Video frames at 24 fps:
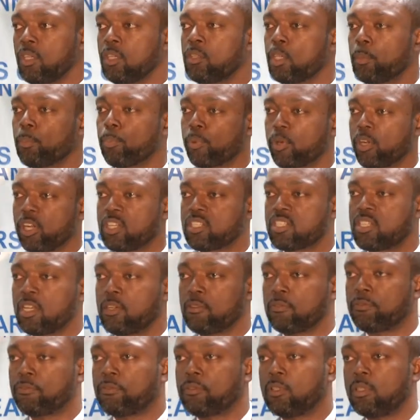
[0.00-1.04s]
the prayers
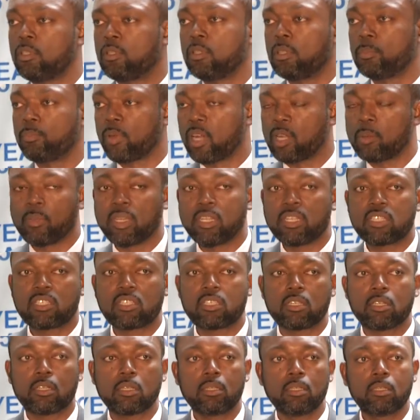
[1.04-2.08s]
of the Prime
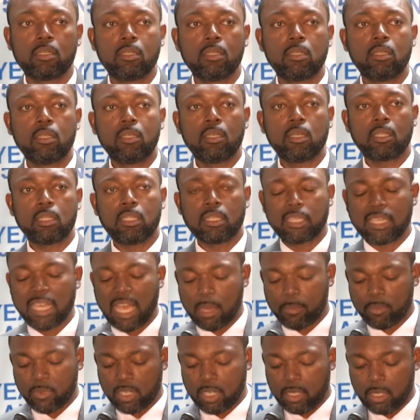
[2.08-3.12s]
Minister and the
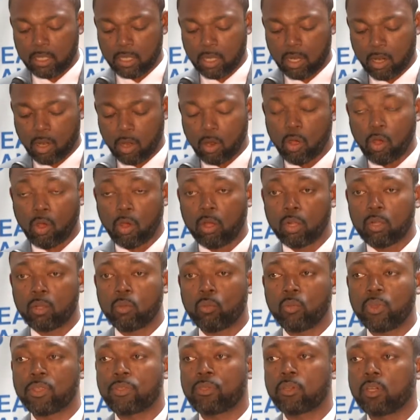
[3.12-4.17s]
Cabinet are all
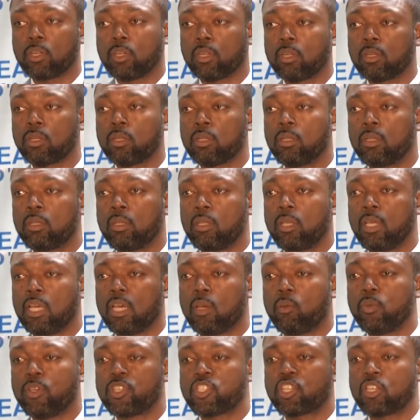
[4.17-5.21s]
with her,
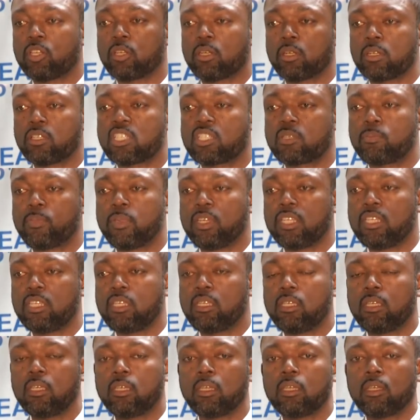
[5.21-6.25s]
and wishing her a
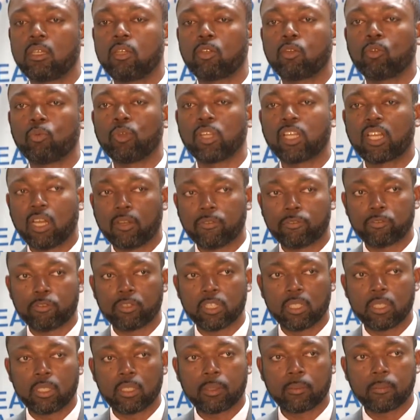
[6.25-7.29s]
speedy recovery.